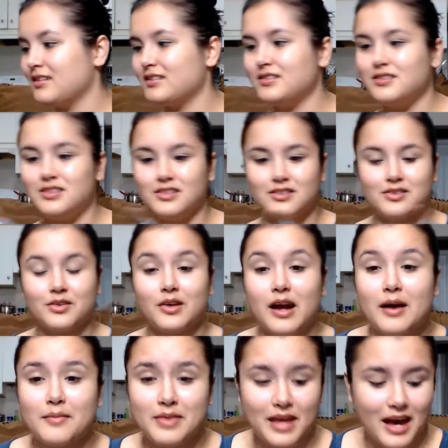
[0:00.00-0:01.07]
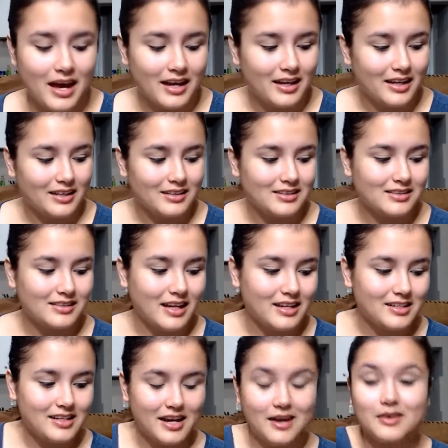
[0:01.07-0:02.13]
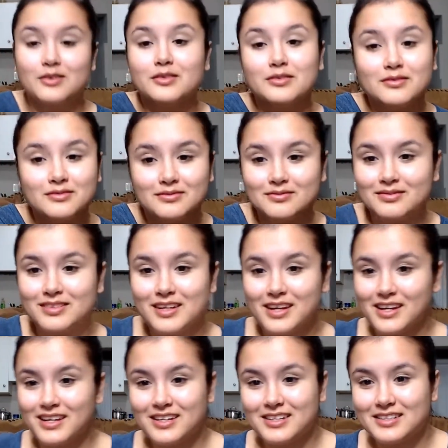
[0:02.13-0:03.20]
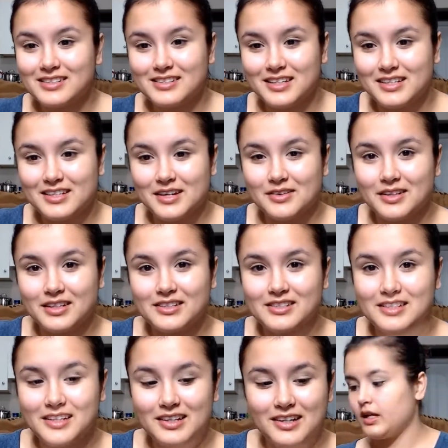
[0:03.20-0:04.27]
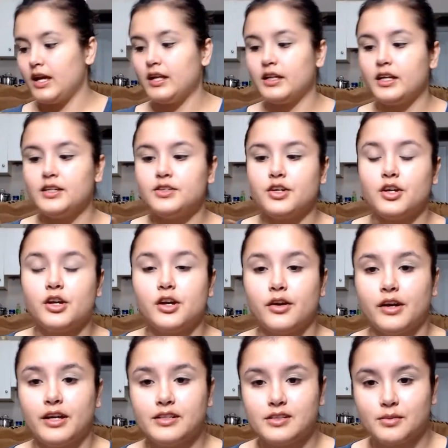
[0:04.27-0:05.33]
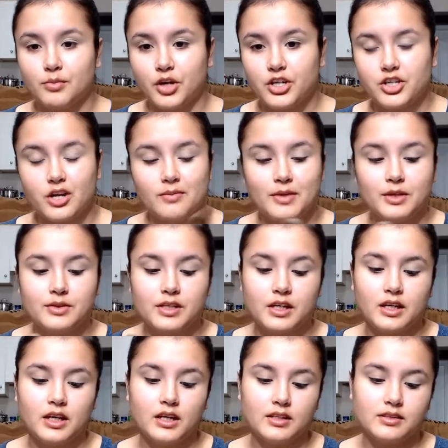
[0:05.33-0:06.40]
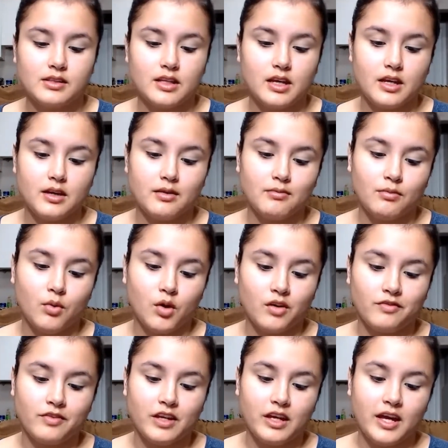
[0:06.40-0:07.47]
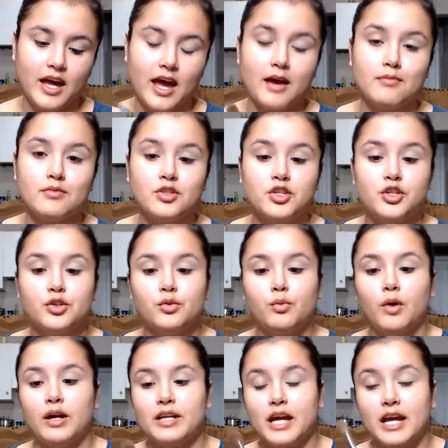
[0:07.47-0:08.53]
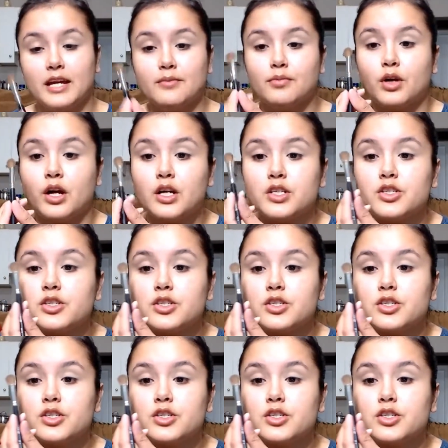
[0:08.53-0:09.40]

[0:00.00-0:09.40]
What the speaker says: just grab that and set down the concealer. And in case you're curious, the brush I'm using is the Morphe M218 brush.